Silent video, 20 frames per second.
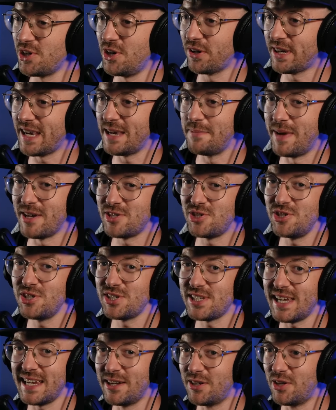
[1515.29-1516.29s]
getting messages
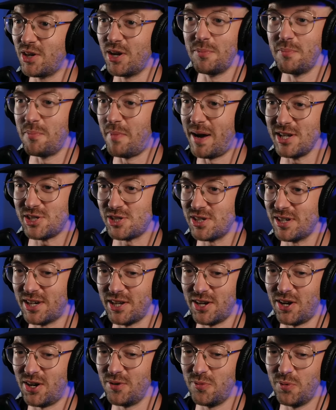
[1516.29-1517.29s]
saying, Mason,
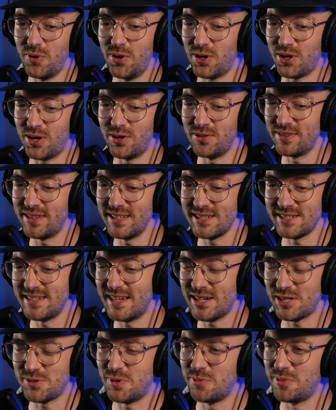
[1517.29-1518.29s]
can I work on this
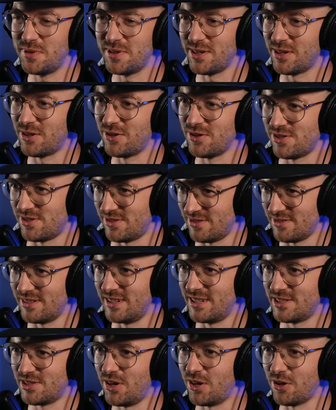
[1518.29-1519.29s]
next one with you? Because
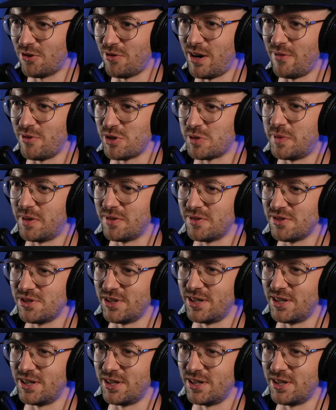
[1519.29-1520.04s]
it's got a great response,